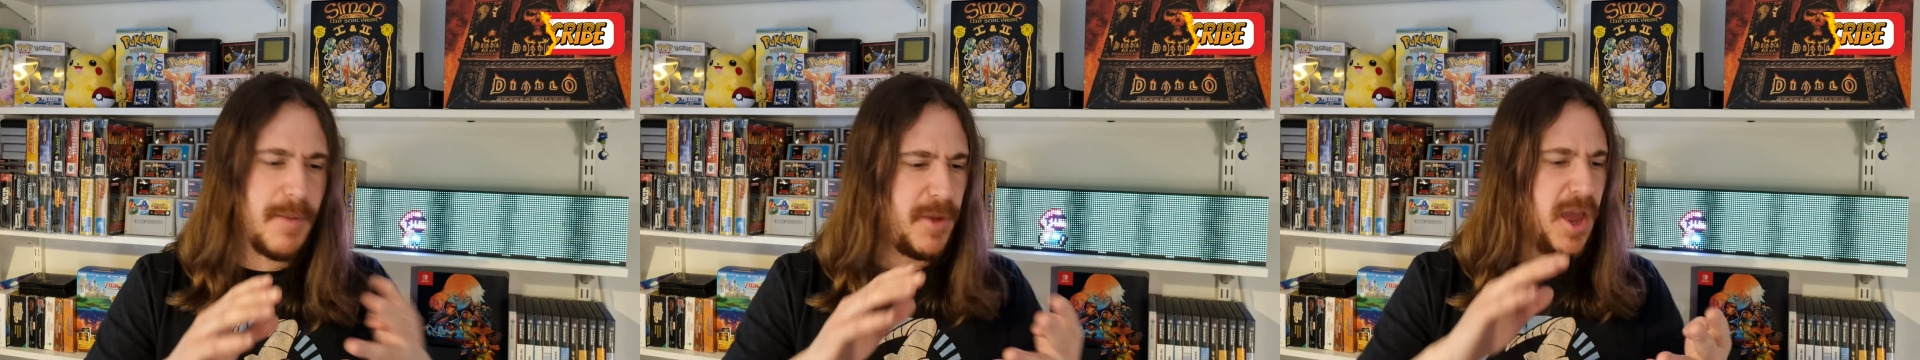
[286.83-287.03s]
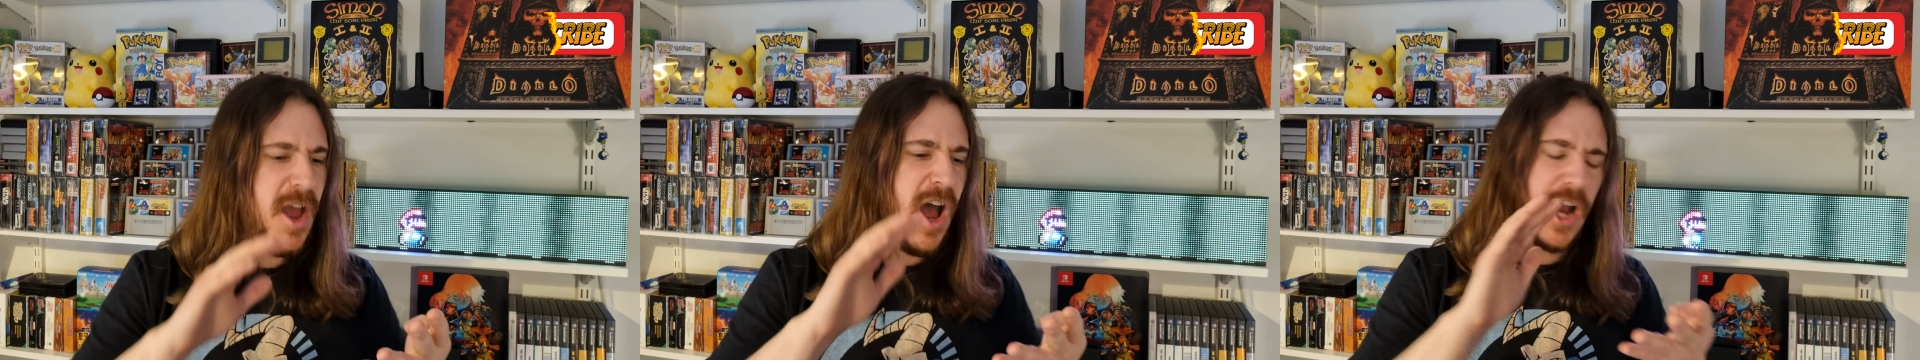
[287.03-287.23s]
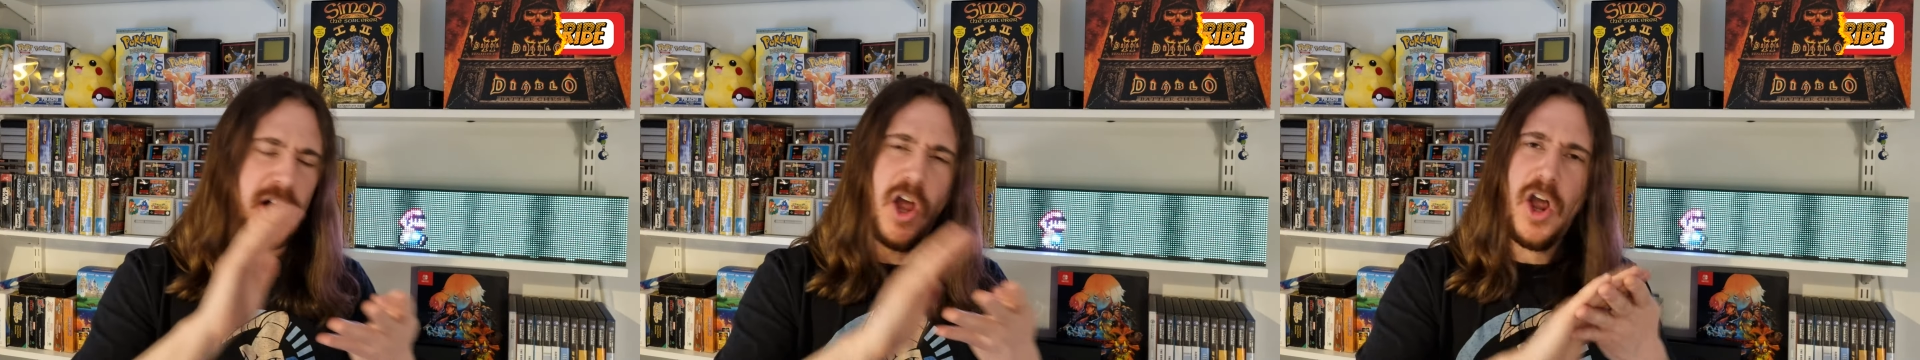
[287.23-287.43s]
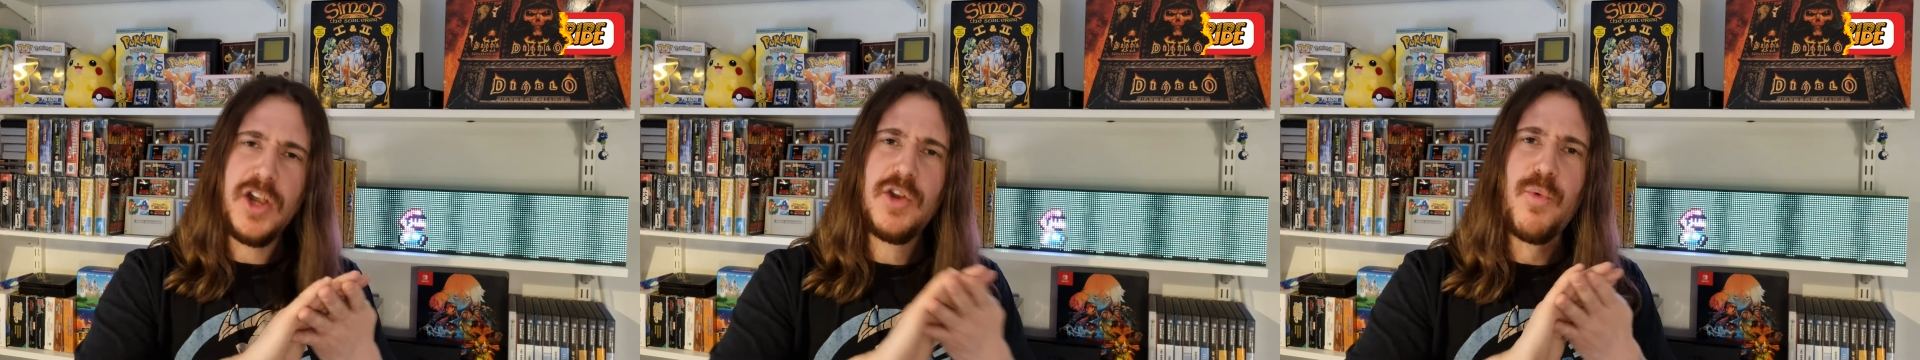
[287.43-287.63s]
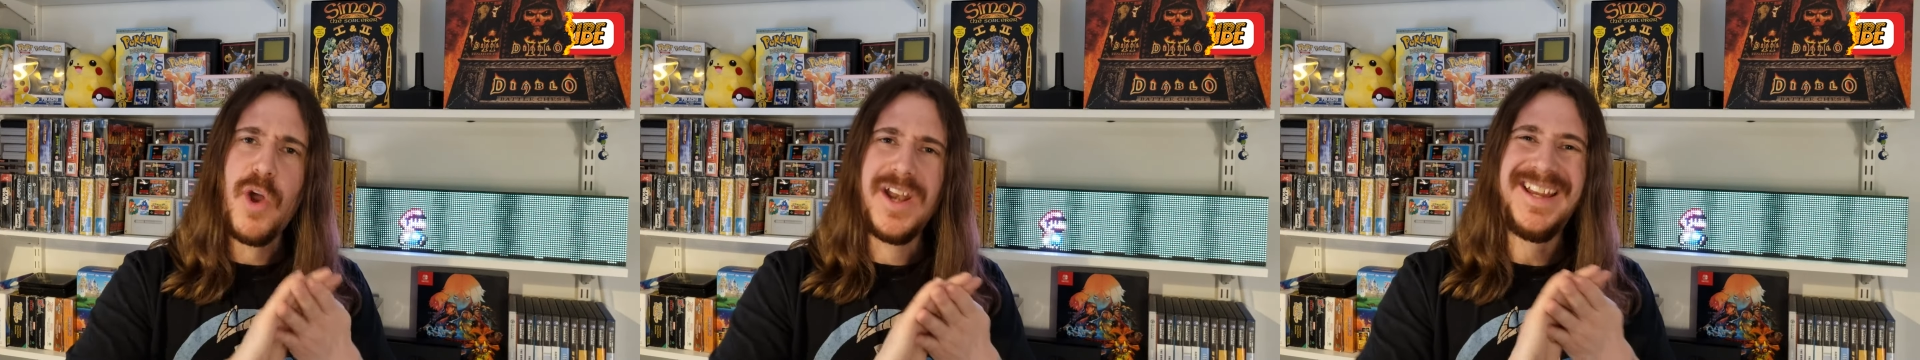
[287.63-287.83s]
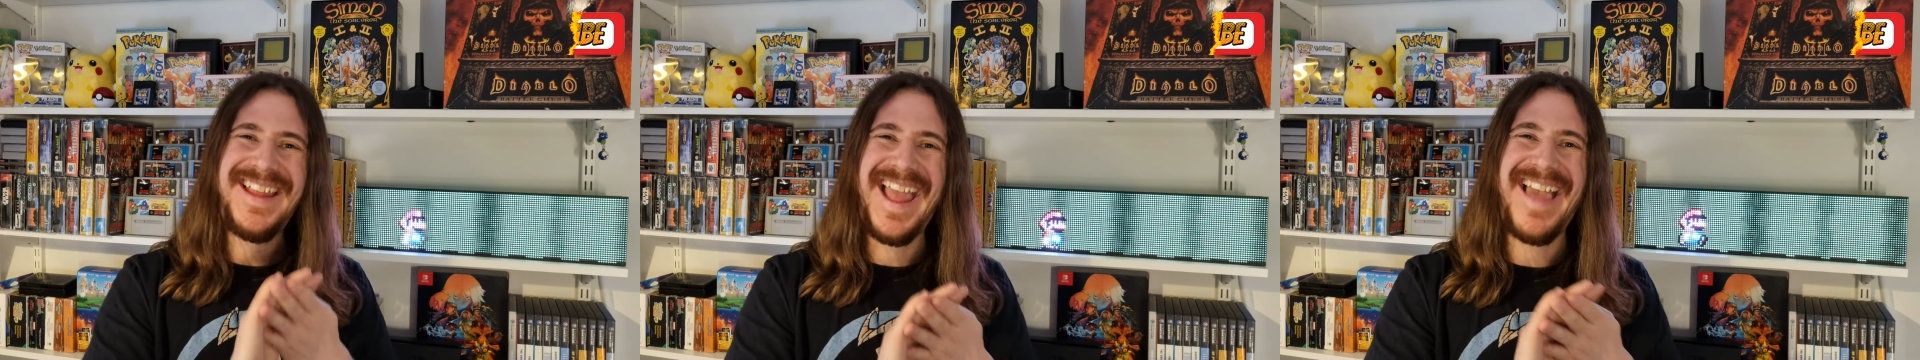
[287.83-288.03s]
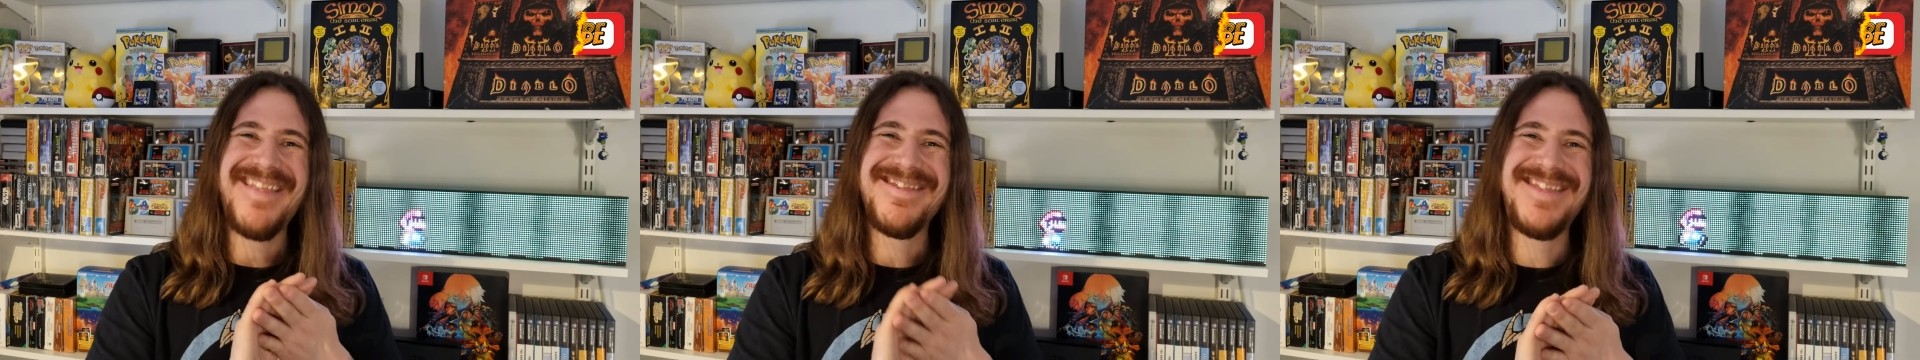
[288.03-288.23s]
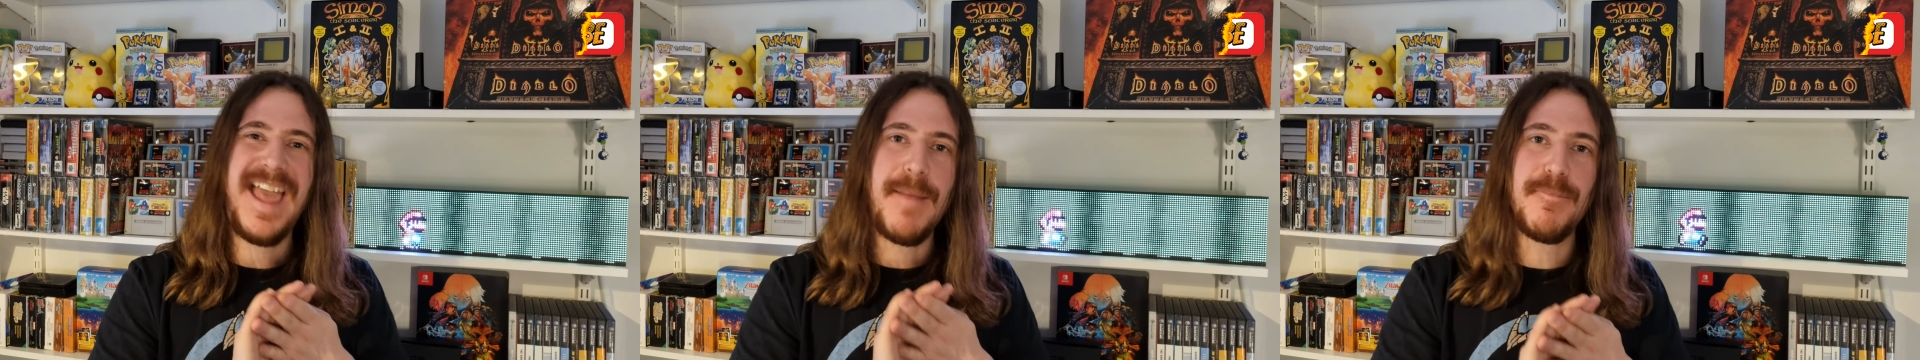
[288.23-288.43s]
but I kind of want to
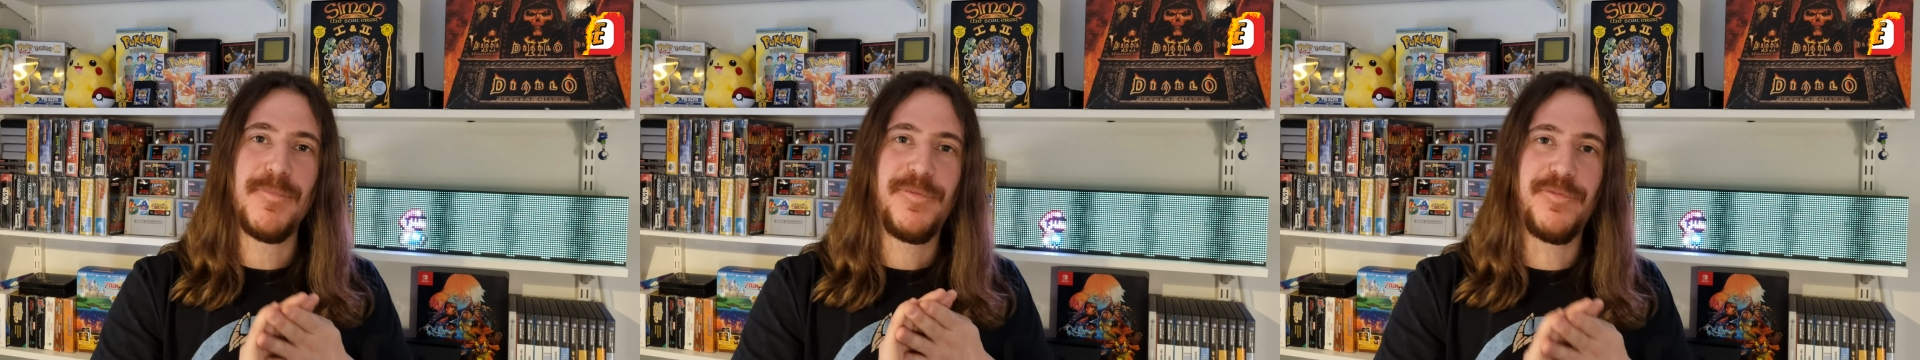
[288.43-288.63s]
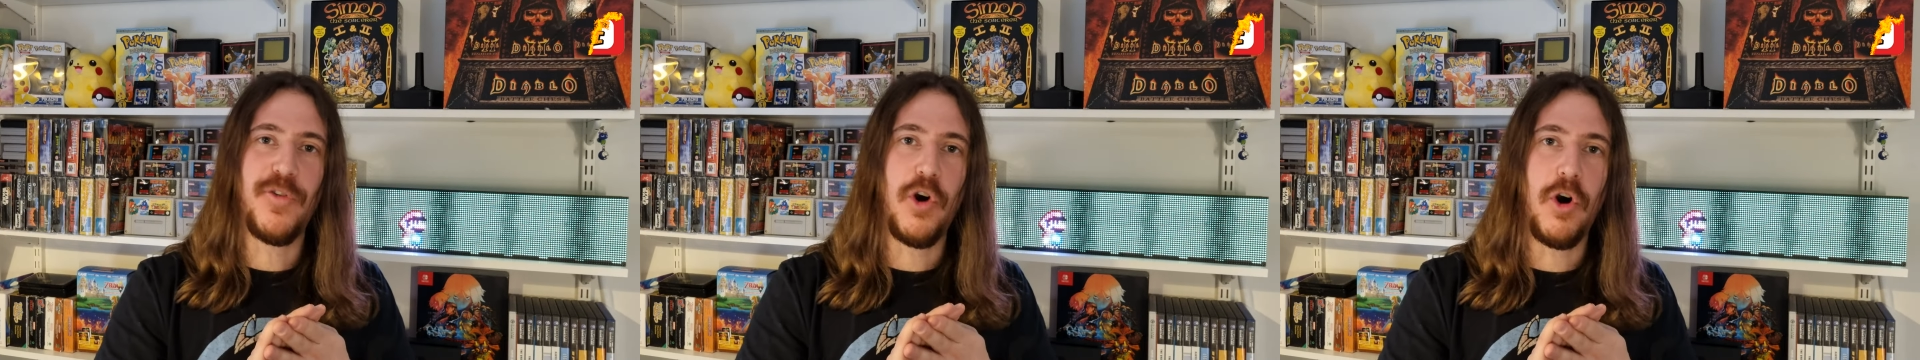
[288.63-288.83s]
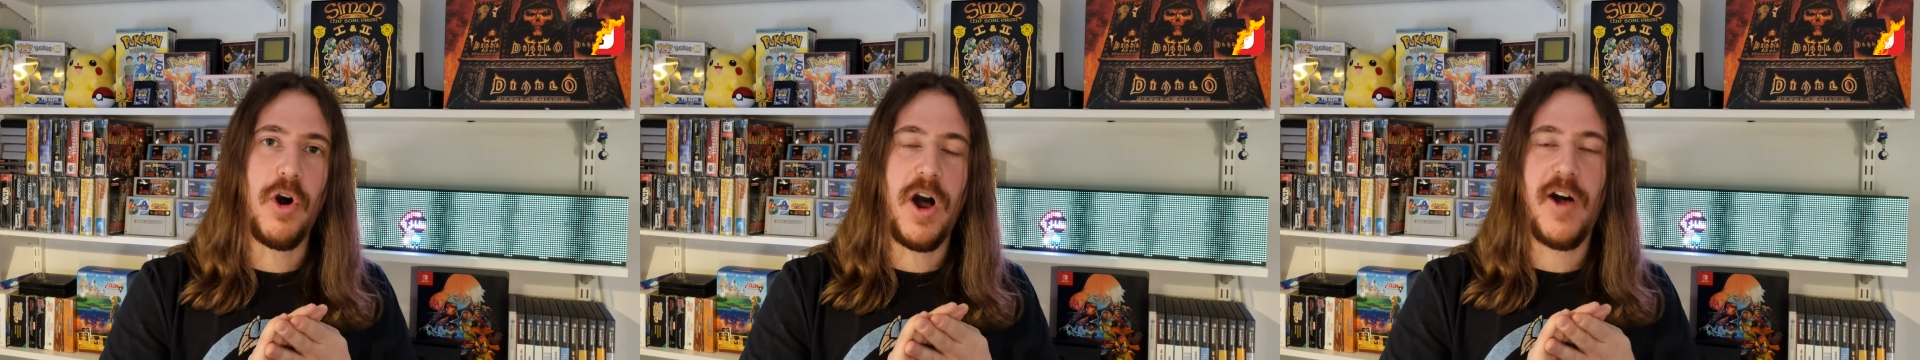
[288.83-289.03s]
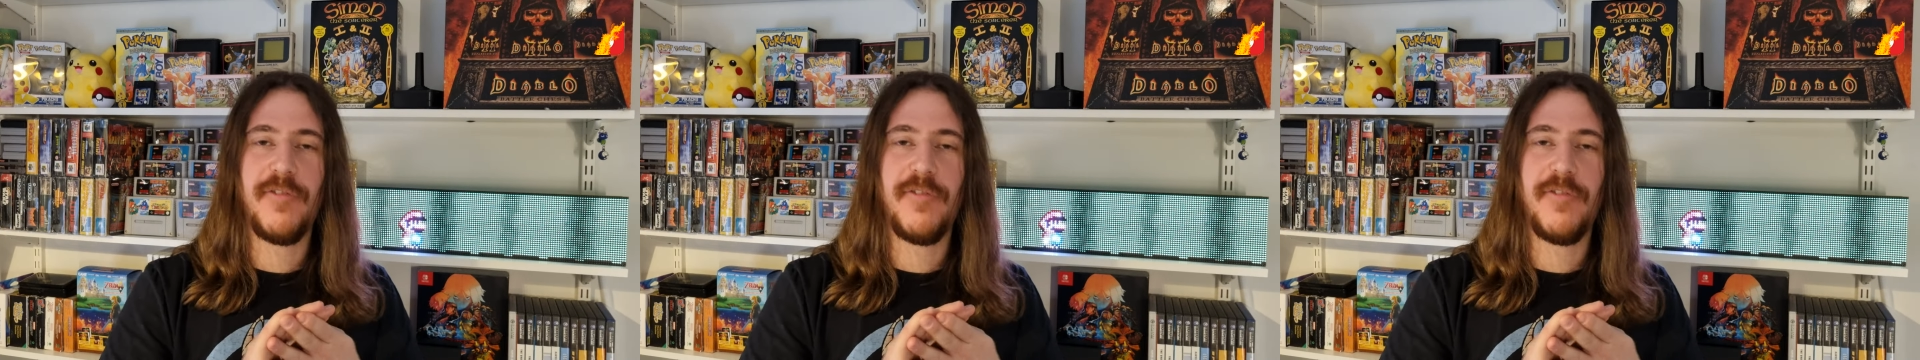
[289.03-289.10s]
get them four